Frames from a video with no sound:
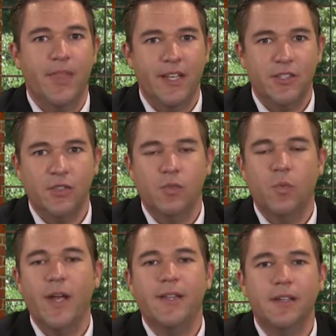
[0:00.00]
That's the
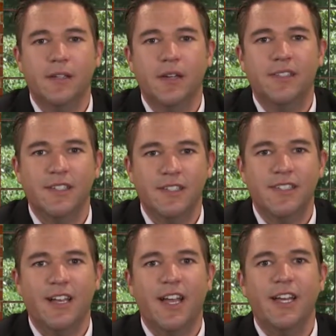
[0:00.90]
way that God
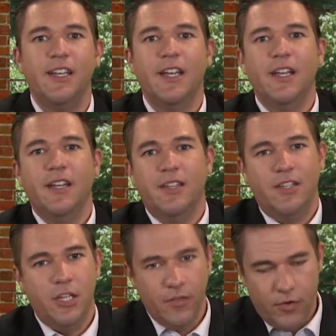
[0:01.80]
designed
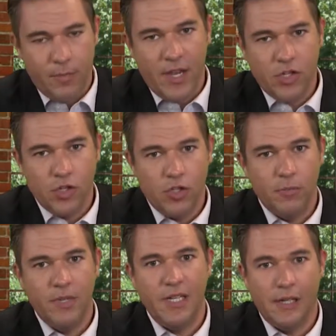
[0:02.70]
the information to
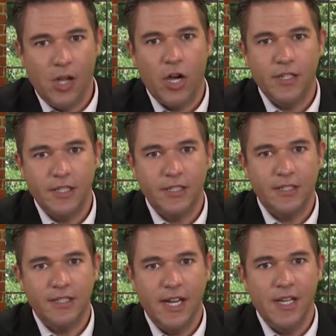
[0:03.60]
be locked
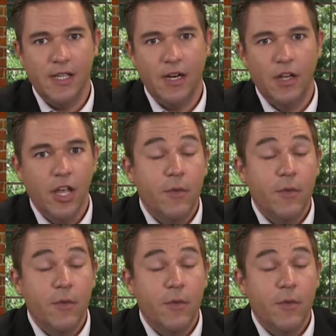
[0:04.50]
inside there.